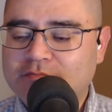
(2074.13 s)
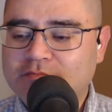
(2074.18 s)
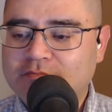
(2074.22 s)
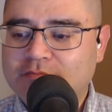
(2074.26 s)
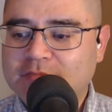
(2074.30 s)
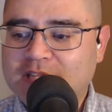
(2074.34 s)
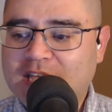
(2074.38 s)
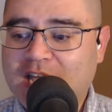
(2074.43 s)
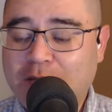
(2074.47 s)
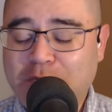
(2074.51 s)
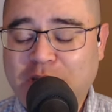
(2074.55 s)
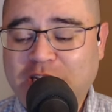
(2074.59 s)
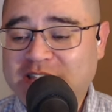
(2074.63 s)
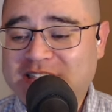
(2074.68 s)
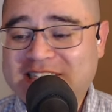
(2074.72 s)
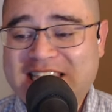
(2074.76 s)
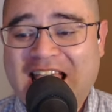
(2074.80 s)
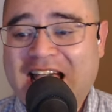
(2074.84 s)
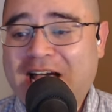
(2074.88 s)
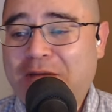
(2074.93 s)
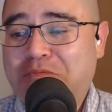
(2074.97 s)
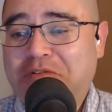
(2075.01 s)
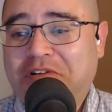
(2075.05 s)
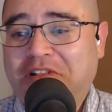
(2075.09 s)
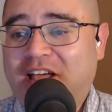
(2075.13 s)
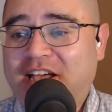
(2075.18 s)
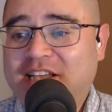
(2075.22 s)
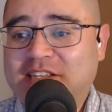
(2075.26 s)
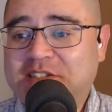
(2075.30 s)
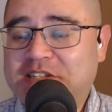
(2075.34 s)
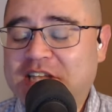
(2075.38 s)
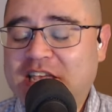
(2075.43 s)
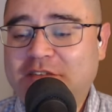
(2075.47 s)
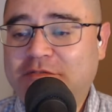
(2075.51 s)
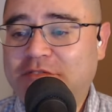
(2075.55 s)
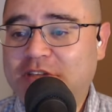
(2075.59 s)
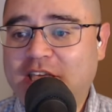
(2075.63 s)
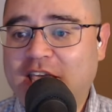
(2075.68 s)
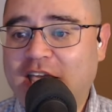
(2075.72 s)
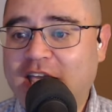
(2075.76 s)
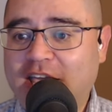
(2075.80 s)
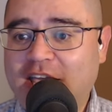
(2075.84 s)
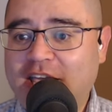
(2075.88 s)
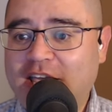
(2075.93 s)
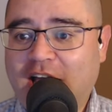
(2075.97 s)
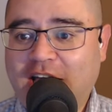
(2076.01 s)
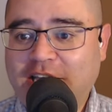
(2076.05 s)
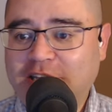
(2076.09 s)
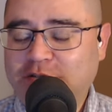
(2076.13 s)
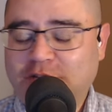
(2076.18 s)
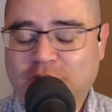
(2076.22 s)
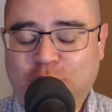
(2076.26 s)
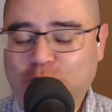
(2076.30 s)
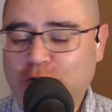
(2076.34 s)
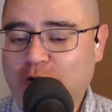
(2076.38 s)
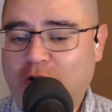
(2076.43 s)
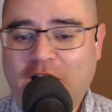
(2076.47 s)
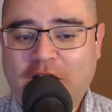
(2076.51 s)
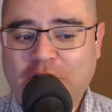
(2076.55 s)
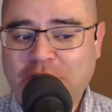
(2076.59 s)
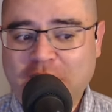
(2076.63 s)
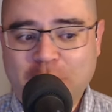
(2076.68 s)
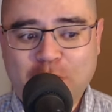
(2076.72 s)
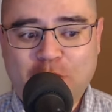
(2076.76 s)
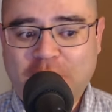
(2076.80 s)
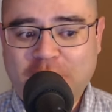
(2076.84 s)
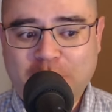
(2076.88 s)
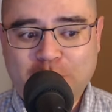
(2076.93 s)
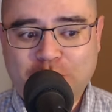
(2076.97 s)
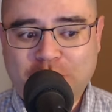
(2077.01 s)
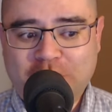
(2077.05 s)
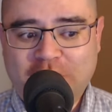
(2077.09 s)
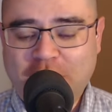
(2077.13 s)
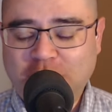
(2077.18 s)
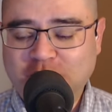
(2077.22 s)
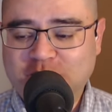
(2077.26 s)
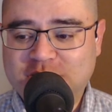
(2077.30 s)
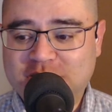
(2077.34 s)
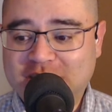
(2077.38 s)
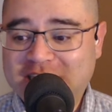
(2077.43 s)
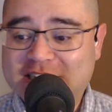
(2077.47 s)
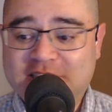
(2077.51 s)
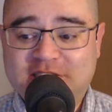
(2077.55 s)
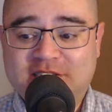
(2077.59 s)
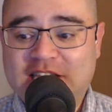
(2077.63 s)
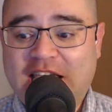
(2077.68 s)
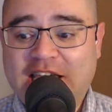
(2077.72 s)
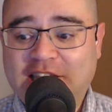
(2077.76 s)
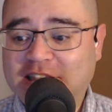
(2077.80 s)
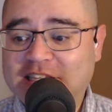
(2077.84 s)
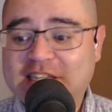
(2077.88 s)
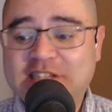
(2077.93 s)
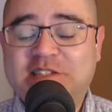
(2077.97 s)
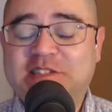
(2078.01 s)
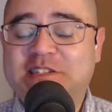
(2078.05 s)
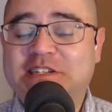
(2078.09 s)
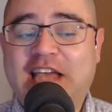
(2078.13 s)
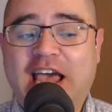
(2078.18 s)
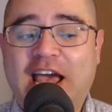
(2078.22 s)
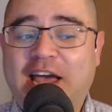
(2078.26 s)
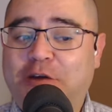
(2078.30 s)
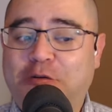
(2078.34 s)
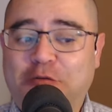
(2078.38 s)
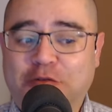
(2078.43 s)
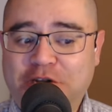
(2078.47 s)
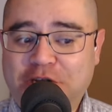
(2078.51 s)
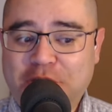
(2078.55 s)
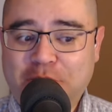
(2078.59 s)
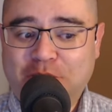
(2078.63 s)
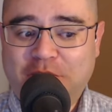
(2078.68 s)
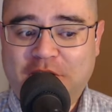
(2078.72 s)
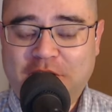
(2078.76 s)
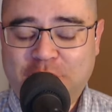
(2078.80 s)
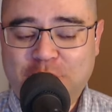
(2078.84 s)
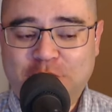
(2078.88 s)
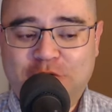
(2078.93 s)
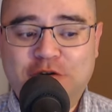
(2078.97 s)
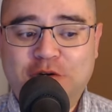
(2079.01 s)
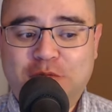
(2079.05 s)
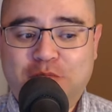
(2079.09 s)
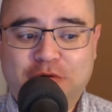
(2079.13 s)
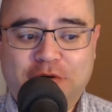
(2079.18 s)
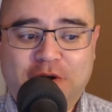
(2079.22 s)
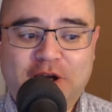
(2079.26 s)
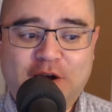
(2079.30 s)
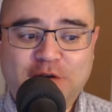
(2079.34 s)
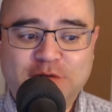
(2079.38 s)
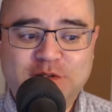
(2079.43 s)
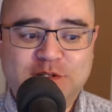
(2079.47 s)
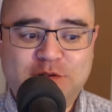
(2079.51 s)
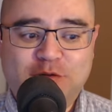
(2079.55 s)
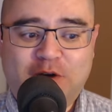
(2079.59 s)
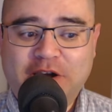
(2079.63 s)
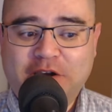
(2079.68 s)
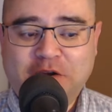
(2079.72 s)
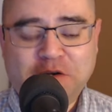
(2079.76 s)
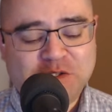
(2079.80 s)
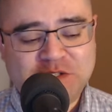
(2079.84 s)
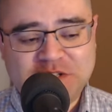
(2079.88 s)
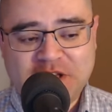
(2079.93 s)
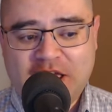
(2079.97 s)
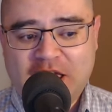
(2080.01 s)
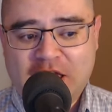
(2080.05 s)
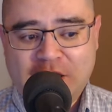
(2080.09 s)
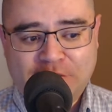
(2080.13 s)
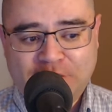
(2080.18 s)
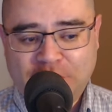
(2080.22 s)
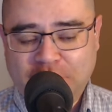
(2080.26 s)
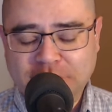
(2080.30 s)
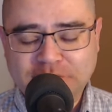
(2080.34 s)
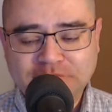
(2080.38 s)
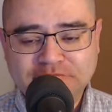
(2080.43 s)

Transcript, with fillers: I mean, it's capitalized AVA. I don't know how they want it pronounced. It's at least an acronym that you could pronounce, so I'm going to say AVA.